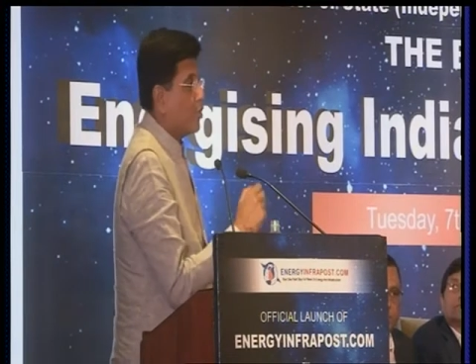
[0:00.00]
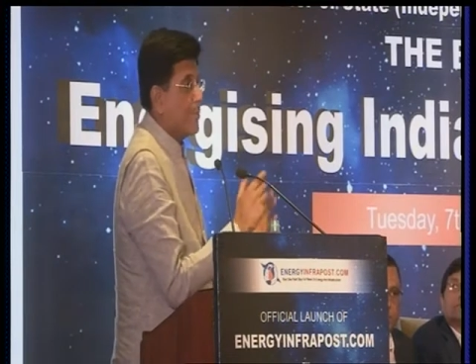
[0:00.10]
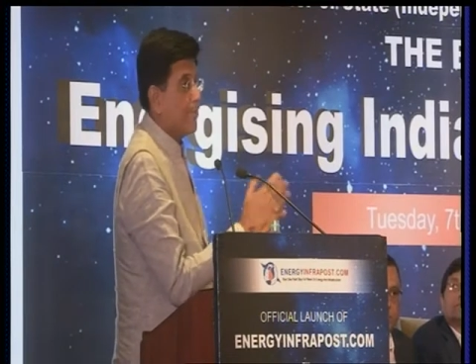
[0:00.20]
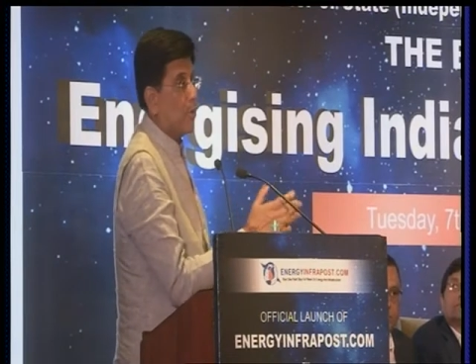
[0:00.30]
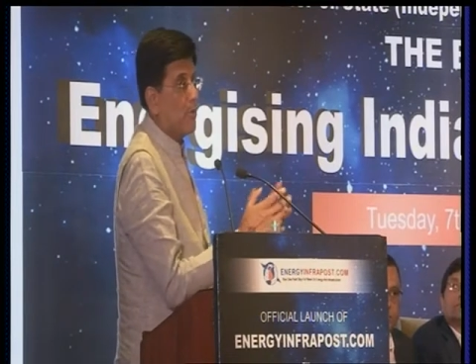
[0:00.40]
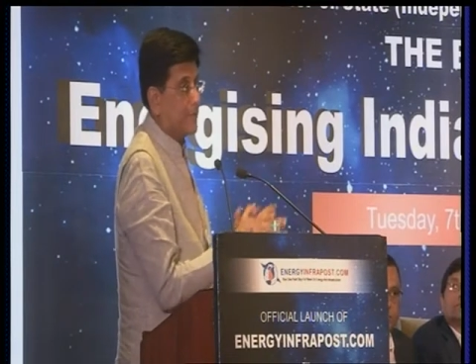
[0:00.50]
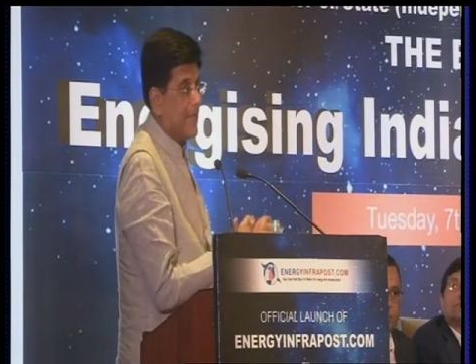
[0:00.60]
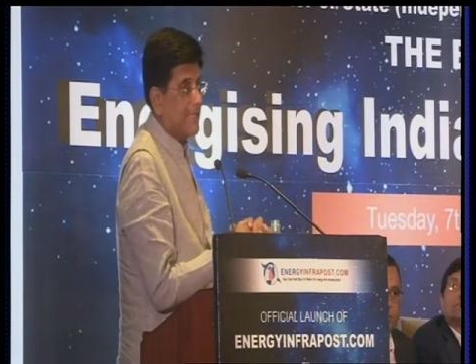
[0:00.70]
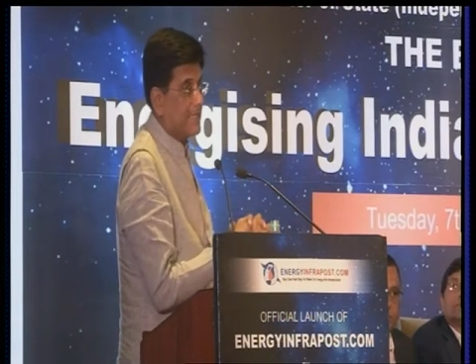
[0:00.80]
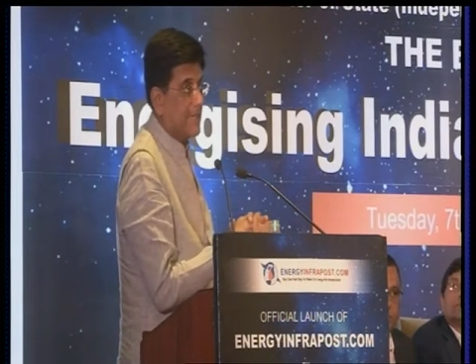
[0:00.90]
to improve
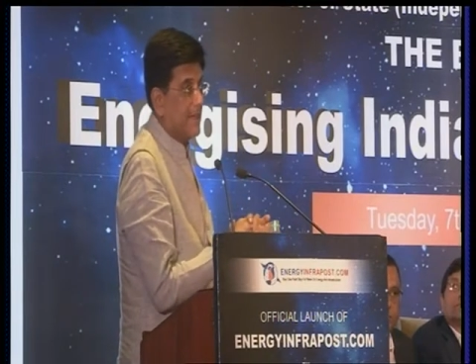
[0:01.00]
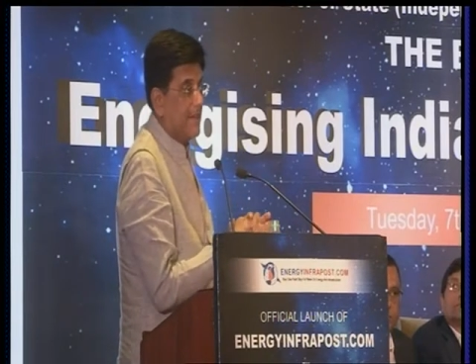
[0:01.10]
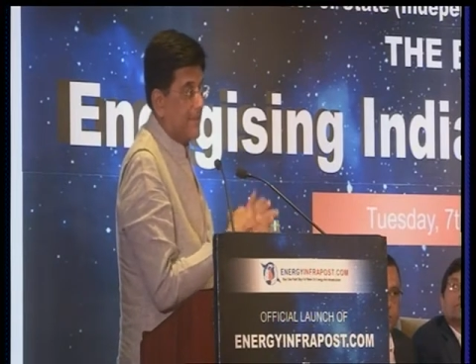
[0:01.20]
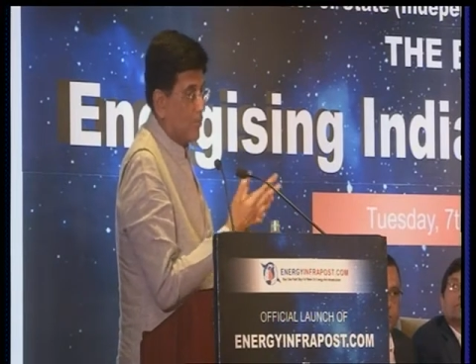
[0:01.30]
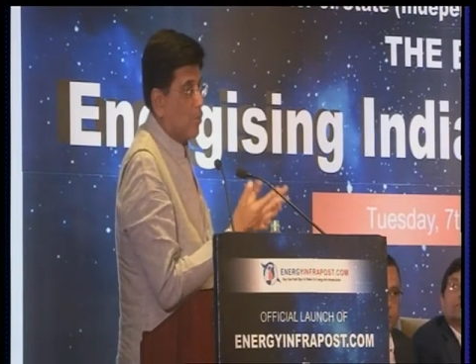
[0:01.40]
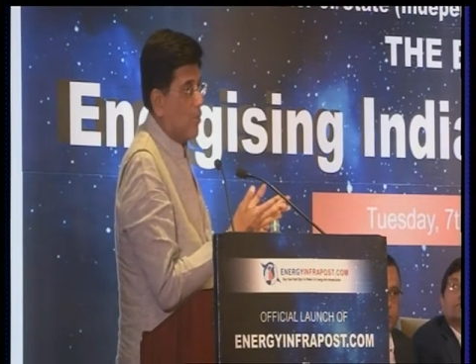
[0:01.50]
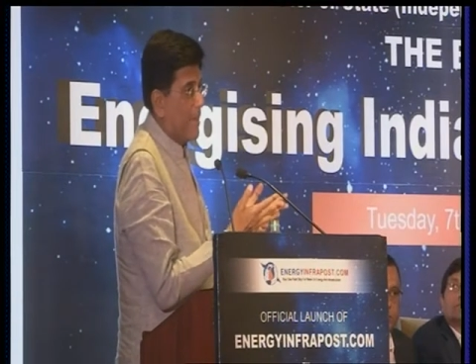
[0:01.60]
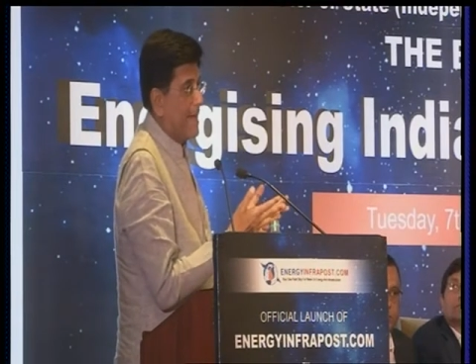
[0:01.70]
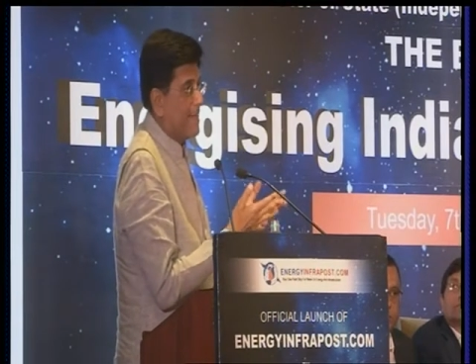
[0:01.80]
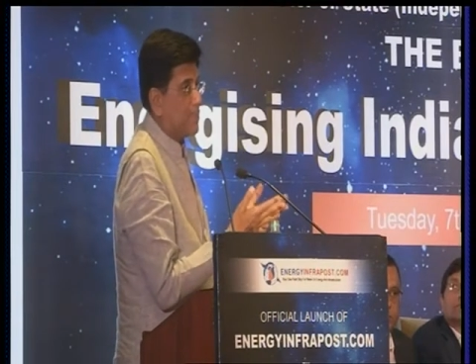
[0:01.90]
things, no
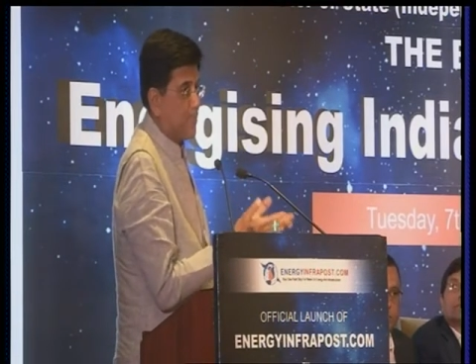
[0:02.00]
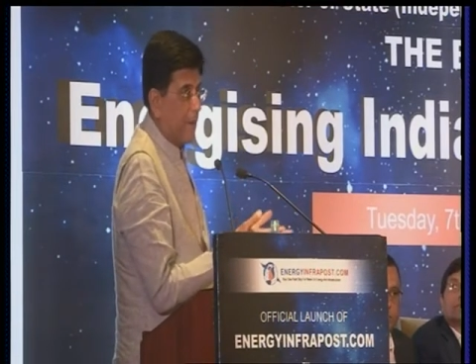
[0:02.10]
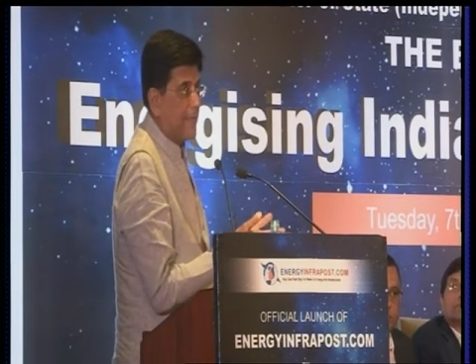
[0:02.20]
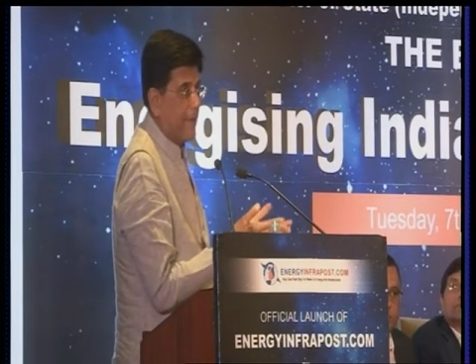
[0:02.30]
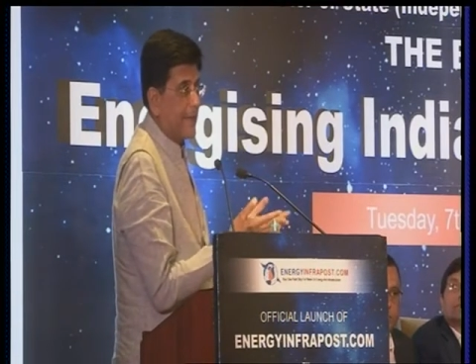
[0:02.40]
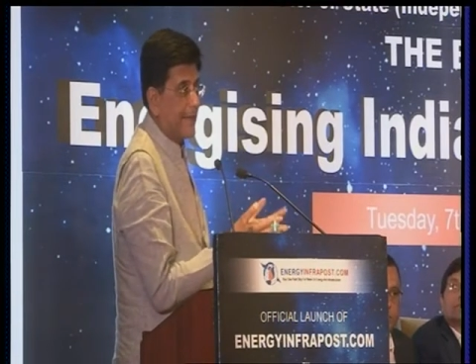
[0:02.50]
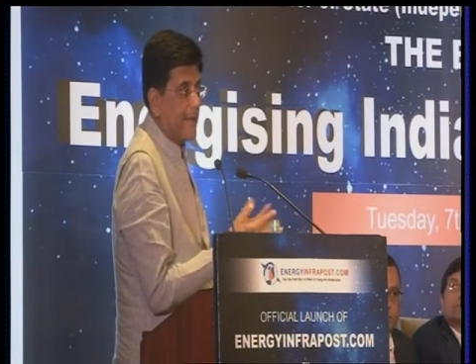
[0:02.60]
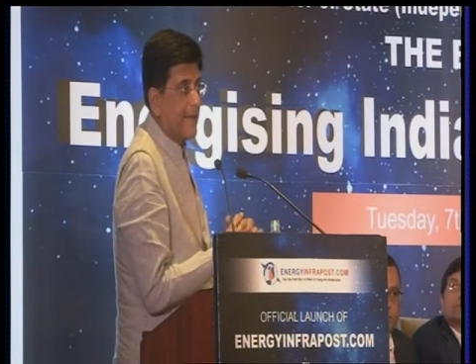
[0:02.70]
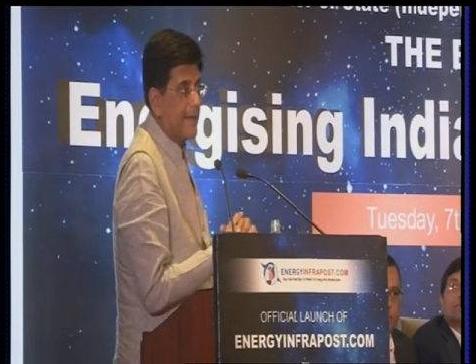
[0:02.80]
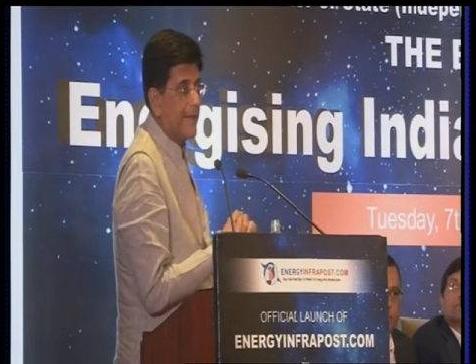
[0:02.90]
man is perfect,
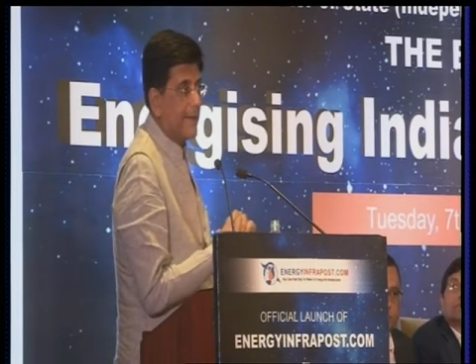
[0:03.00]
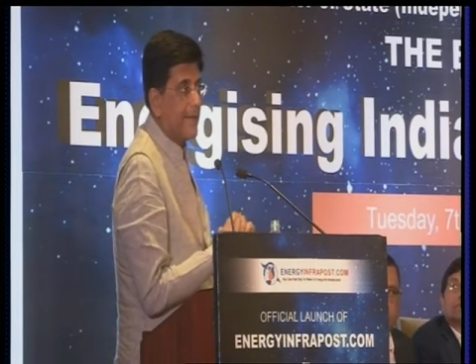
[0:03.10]
clearly.